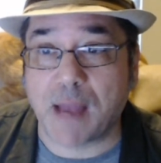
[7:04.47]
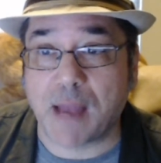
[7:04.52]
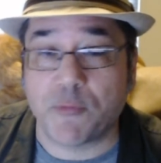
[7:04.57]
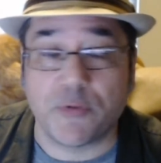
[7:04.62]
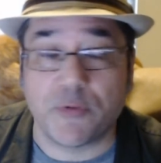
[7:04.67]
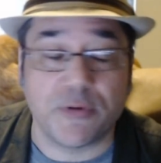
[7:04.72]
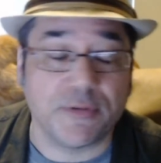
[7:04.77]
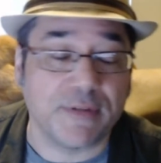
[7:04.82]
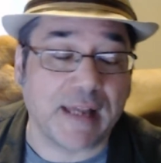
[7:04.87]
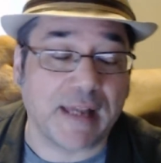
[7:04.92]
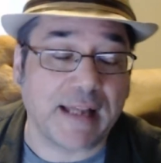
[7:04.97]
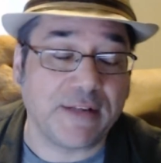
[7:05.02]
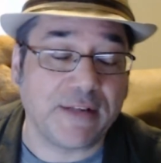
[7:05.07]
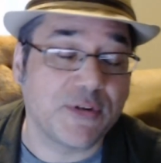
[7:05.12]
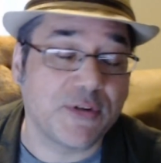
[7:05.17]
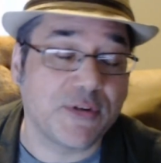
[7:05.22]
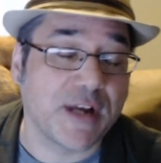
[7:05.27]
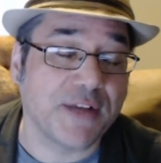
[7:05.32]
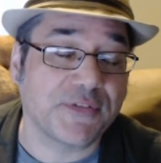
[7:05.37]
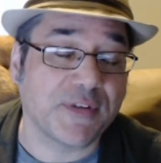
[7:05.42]
I
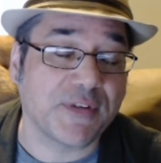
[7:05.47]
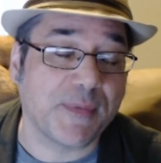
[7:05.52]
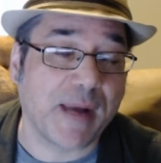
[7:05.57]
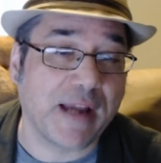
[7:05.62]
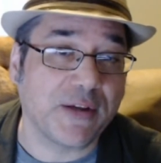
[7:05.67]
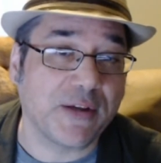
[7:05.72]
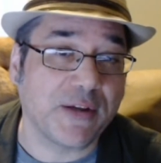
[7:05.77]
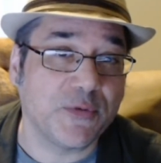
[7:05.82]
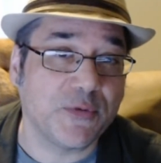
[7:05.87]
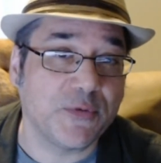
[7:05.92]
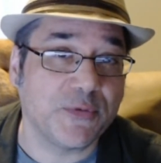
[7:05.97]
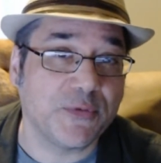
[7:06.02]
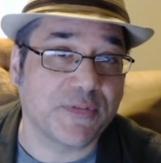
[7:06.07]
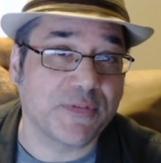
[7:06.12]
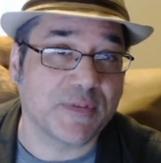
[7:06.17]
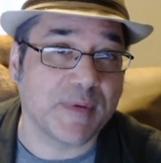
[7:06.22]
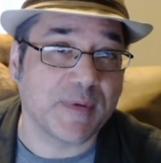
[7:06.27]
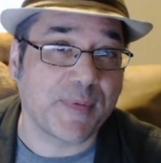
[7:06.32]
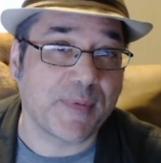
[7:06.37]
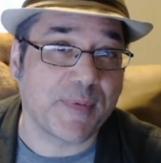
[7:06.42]
do custom
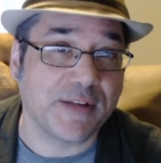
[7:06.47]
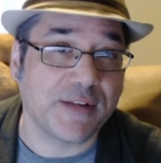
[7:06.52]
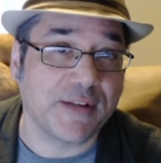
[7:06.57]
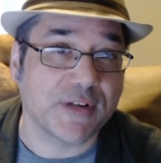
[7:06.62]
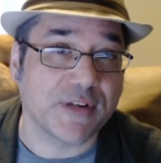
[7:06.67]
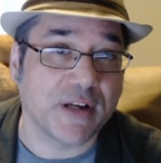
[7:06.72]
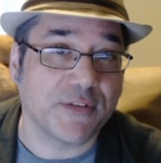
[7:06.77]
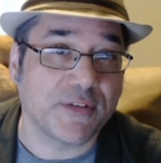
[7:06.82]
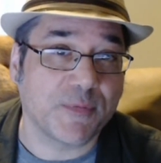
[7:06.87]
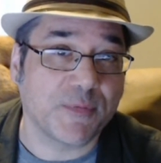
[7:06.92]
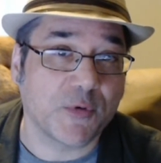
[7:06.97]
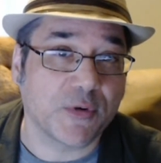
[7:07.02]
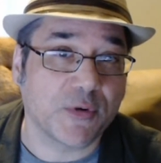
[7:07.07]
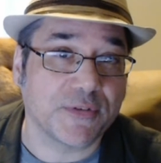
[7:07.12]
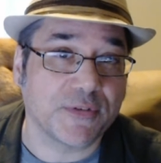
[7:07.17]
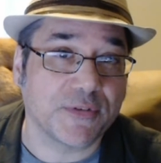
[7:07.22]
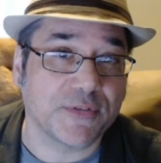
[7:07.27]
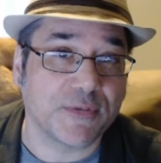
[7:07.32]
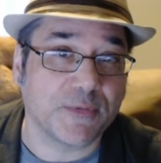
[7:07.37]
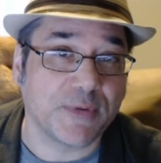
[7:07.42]
haikus for my
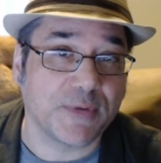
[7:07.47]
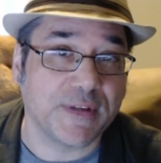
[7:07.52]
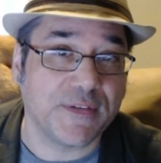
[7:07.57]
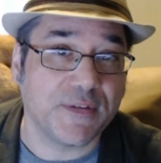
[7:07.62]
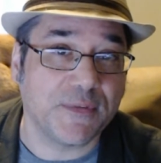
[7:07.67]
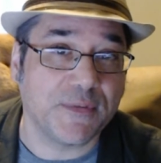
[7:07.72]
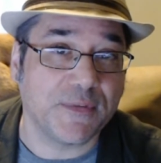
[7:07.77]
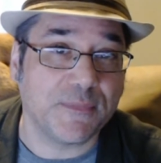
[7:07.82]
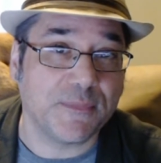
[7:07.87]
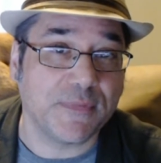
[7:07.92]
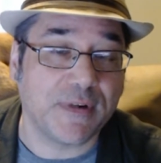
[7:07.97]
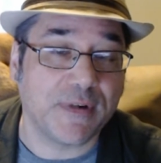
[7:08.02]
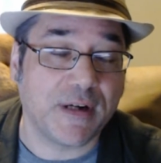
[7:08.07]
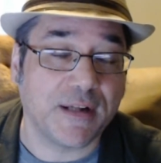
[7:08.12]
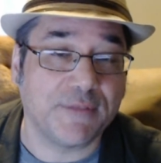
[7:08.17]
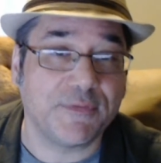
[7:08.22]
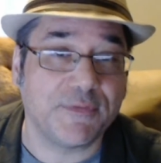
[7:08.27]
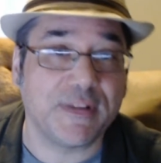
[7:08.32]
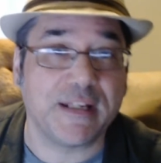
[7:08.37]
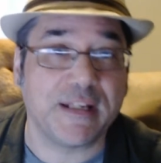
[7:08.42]
Patreon supporters and read
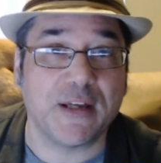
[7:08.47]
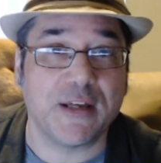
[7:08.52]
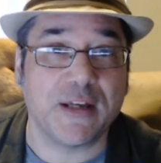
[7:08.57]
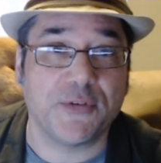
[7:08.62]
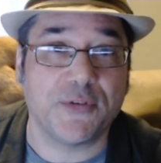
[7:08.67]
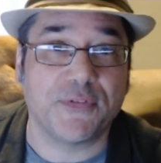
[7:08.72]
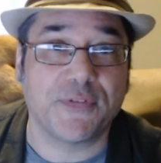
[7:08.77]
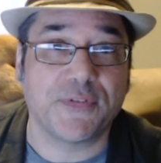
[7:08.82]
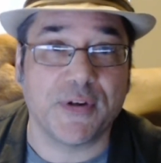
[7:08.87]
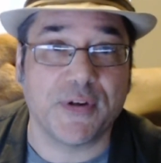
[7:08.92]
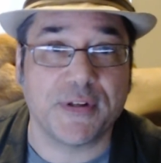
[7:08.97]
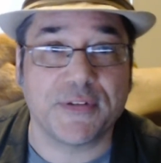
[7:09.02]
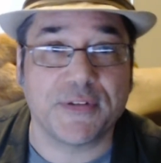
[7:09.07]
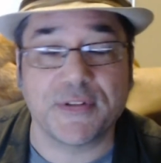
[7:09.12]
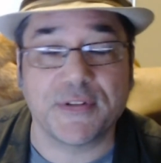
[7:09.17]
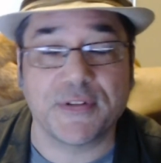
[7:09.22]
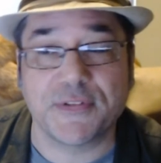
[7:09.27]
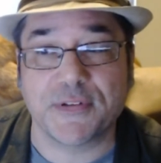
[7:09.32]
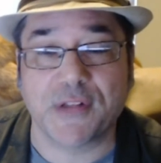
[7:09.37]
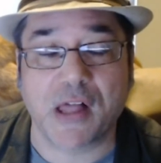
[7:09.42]
them on videos,
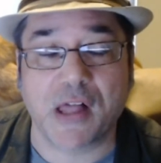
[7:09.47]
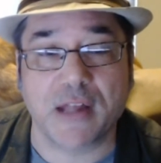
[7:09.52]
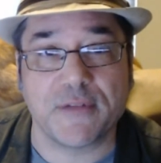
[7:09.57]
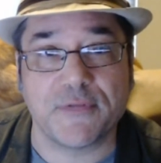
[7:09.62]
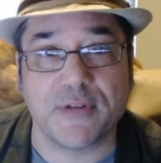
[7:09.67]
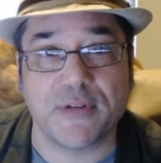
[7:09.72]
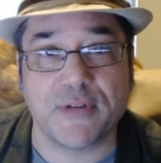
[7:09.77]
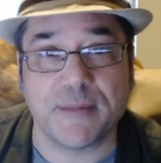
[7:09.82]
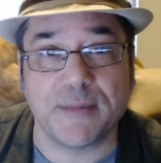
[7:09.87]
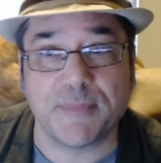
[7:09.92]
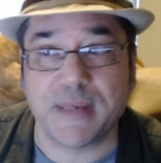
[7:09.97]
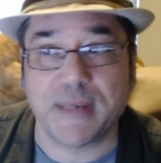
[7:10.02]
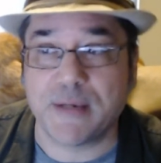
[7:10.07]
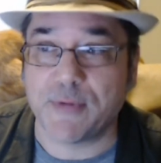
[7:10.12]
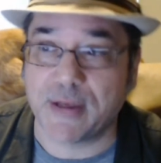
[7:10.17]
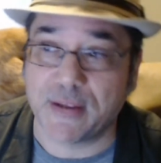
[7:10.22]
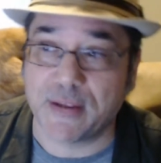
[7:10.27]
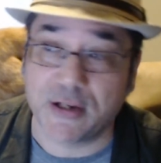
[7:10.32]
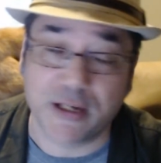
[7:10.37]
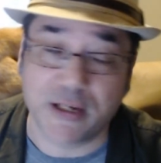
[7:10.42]
so it's a lot of
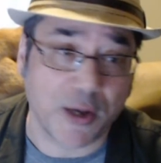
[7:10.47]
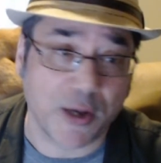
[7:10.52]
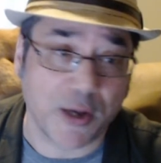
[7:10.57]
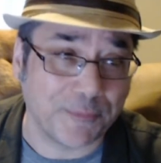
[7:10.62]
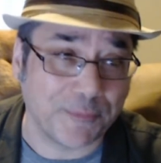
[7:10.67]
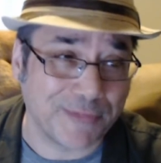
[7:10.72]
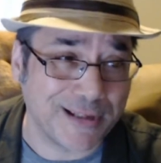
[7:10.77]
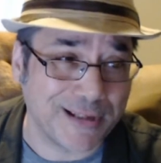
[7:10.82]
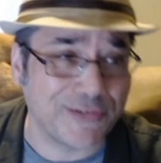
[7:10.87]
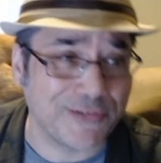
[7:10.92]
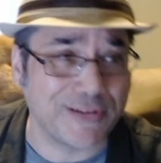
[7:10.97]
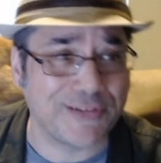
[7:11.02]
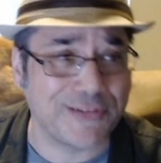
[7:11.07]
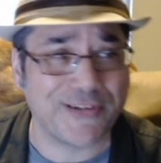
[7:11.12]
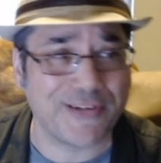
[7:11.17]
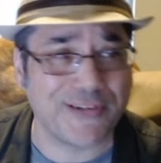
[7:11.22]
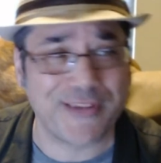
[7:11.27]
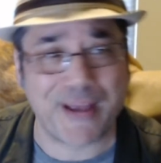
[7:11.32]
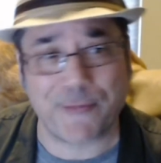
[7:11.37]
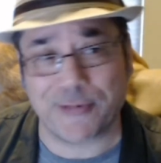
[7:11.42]
fun. But anyway, there you go.
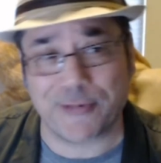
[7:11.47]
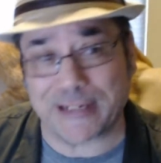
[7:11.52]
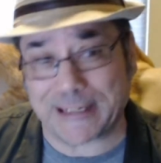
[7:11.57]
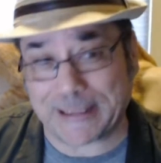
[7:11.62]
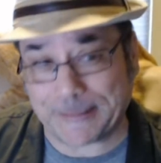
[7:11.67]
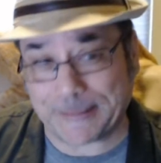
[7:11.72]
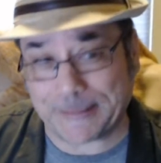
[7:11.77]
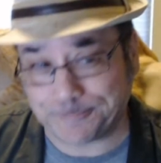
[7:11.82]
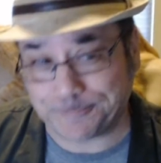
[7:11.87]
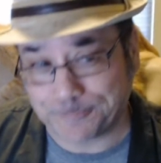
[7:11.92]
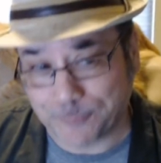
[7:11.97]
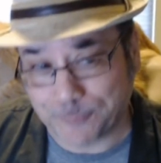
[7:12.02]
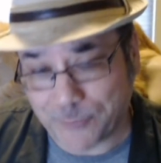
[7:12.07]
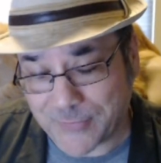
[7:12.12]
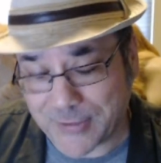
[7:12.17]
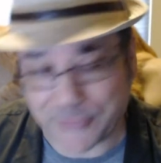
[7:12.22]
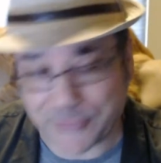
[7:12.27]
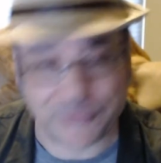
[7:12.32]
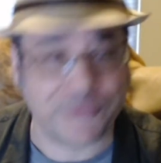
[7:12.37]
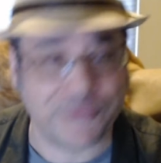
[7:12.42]
Let's hear that one
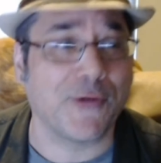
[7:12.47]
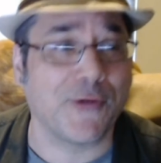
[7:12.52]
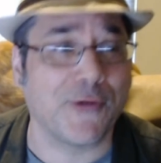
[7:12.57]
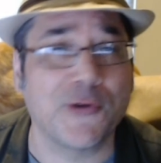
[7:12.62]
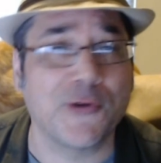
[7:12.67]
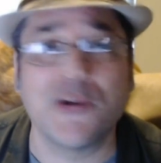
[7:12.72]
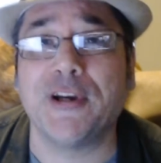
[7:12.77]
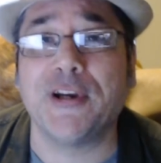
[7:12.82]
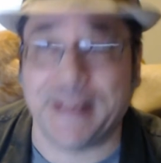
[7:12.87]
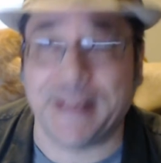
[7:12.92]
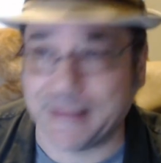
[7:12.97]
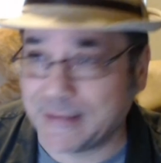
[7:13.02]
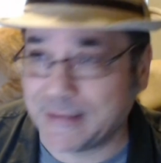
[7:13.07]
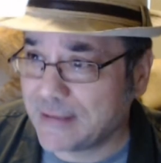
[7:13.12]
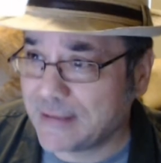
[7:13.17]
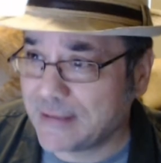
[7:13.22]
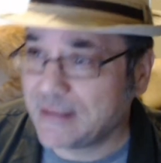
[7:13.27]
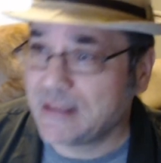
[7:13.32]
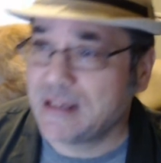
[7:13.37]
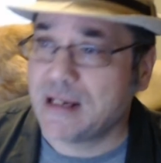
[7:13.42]
again because it's so
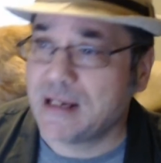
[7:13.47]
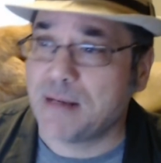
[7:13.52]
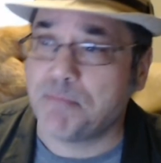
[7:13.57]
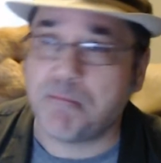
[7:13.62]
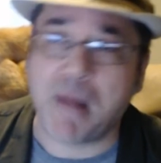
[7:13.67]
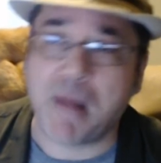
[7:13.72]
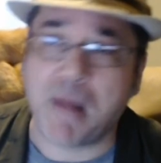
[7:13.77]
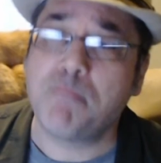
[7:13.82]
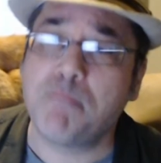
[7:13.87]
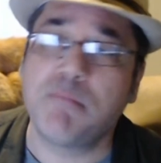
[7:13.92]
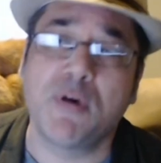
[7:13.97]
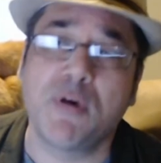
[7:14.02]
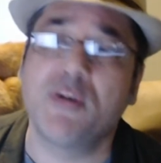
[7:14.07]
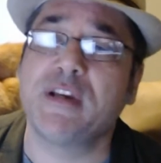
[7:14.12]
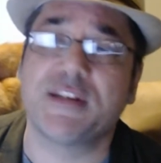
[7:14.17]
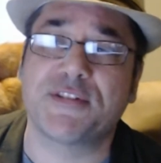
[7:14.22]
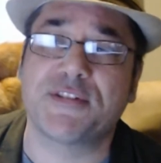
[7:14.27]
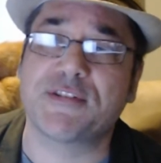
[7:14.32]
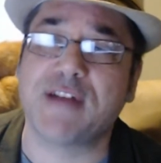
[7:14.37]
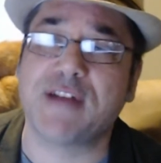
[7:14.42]
good.
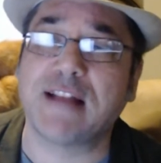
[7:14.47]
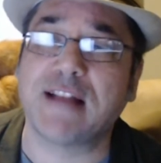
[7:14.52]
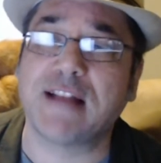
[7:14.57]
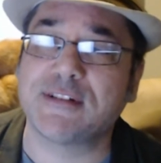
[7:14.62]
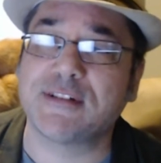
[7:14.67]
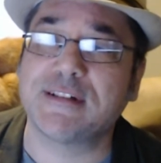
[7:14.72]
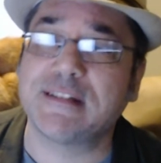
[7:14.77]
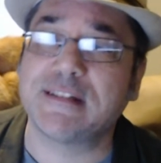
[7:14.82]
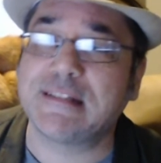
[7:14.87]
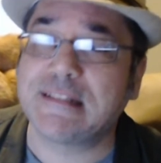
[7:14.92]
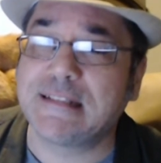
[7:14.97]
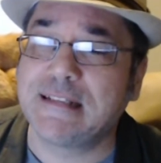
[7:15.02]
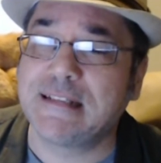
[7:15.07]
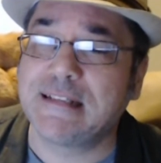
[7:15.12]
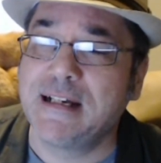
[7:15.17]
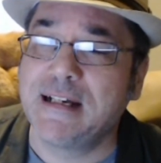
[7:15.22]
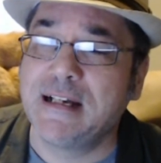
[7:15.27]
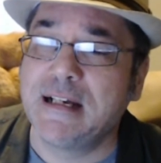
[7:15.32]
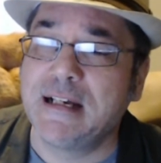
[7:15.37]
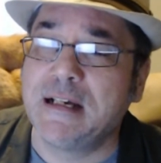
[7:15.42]
My booty
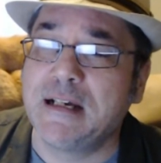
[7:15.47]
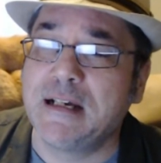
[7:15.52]
scratcher,